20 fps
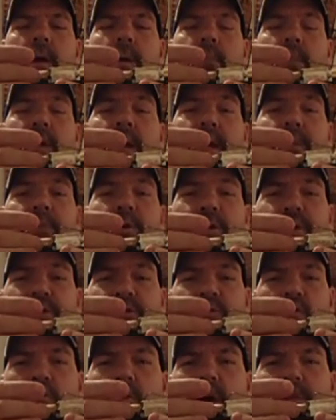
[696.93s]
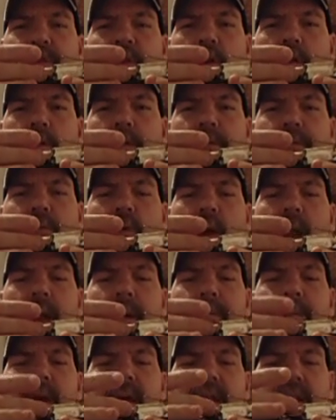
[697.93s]
But I put a screw right there in the frame
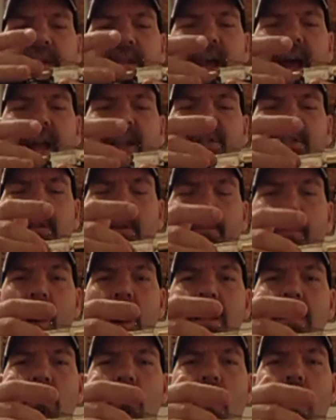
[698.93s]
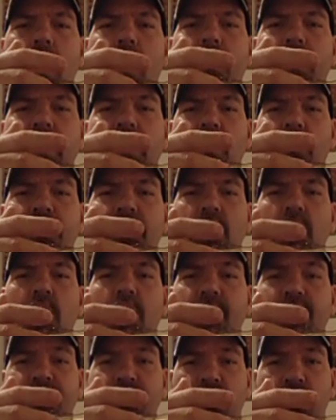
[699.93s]
and attached the bottom wire that goes along
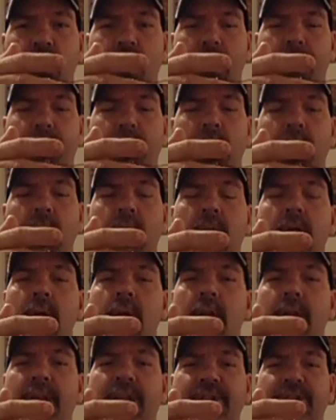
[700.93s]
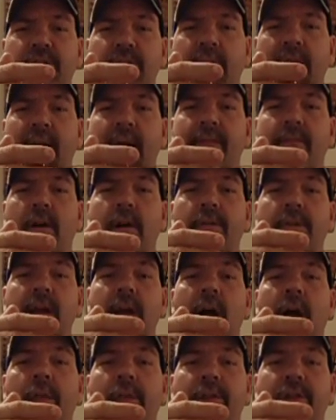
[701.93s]
the strip that you have on the
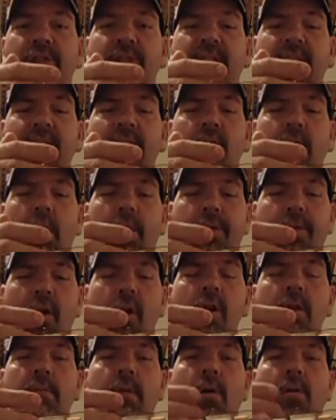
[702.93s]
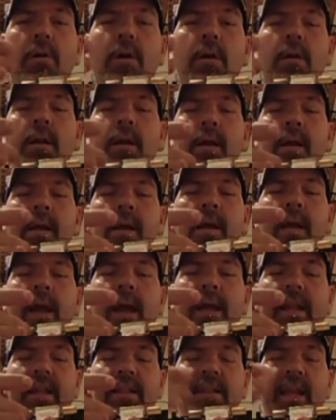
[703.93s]
standard Athearn motor
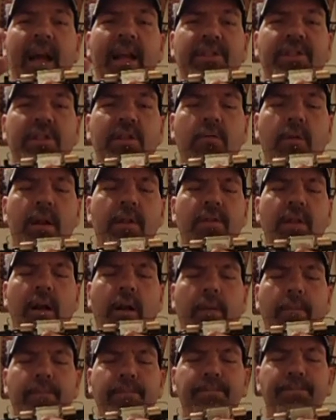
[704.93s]
and attached it right there.